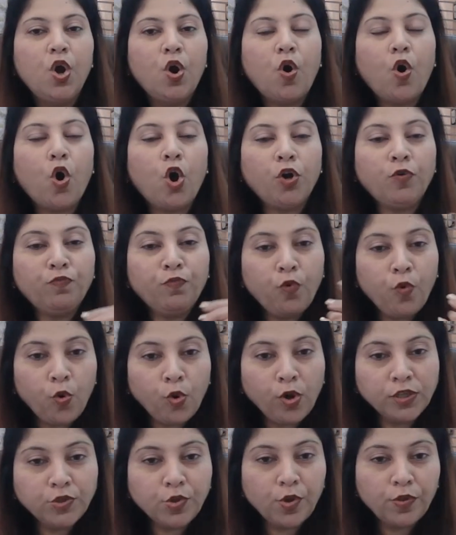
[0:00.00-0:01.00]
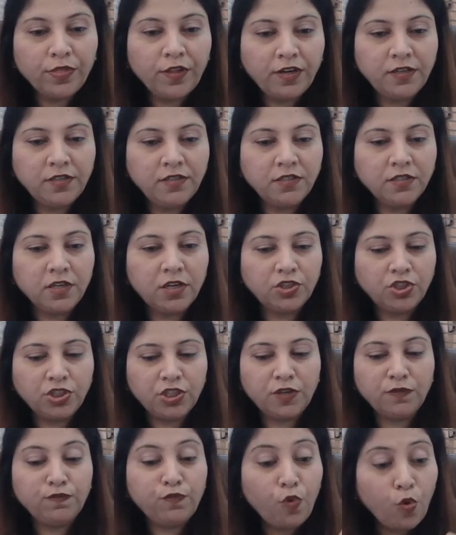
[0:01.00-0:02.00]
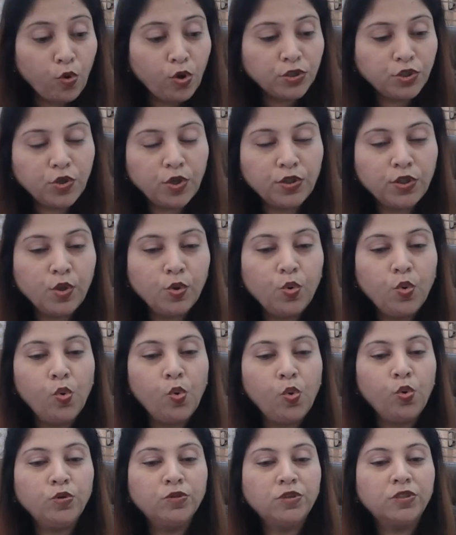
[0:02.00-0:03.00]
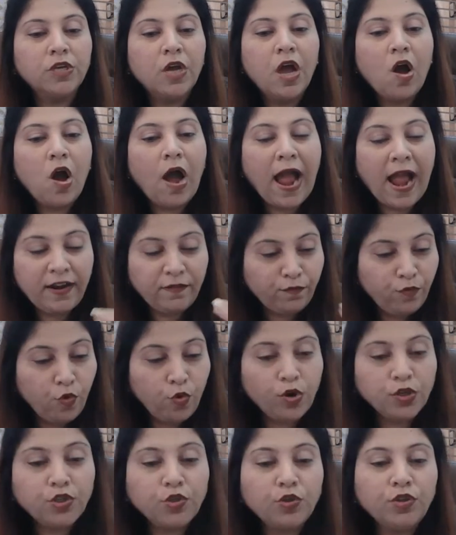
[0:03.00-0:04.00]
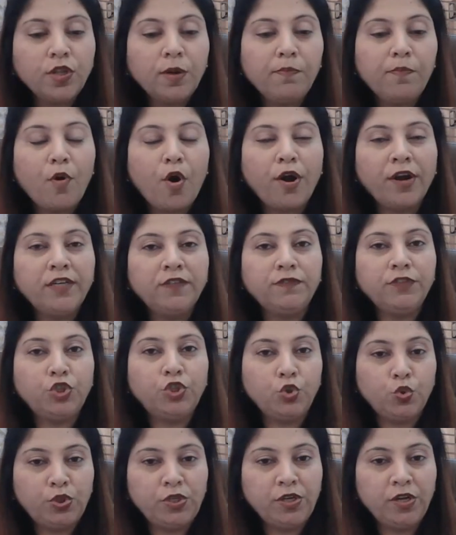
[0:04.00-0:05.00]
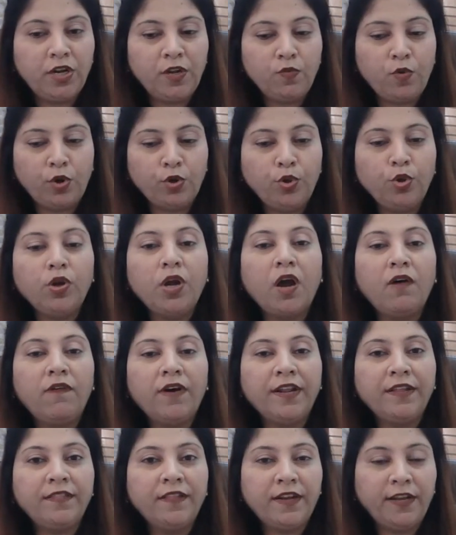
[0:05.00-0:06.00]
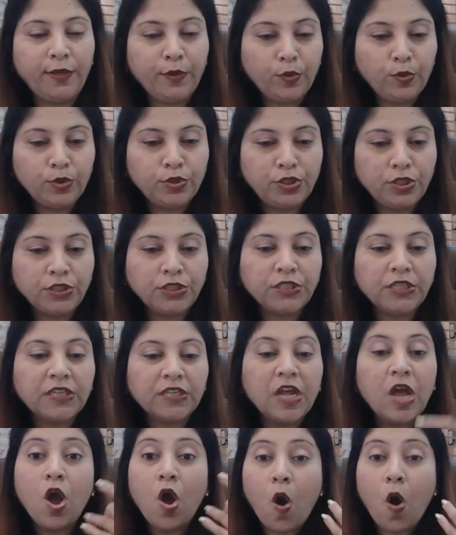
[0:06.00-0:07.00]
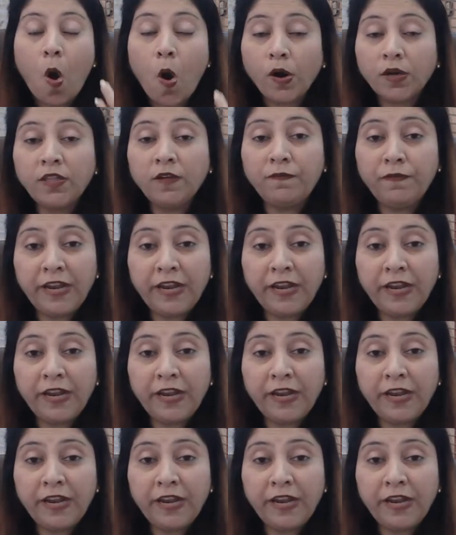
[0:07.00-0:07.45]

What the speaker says: or focus on the discussion, focus on the goals, and focus on the points which you really want to cover in the negotiation, or the